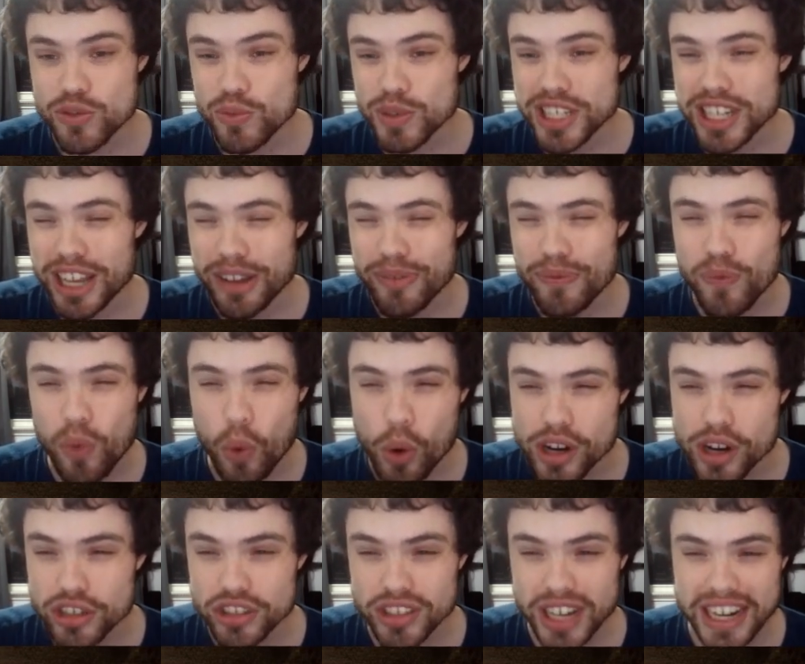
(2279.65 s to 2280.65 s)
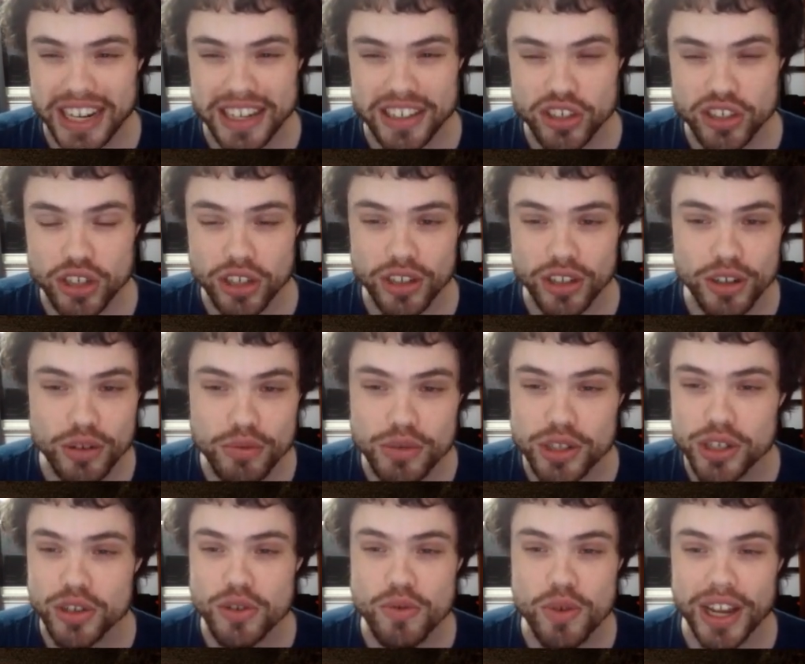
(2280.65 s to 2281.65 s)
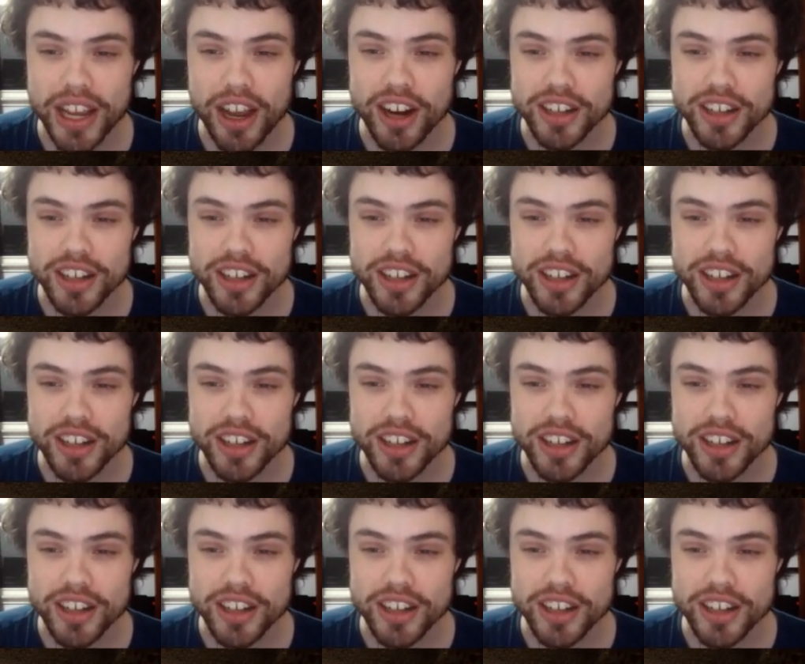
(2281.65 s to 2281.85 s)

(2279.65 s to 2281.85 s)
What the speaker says: which is a 4-credit 2/2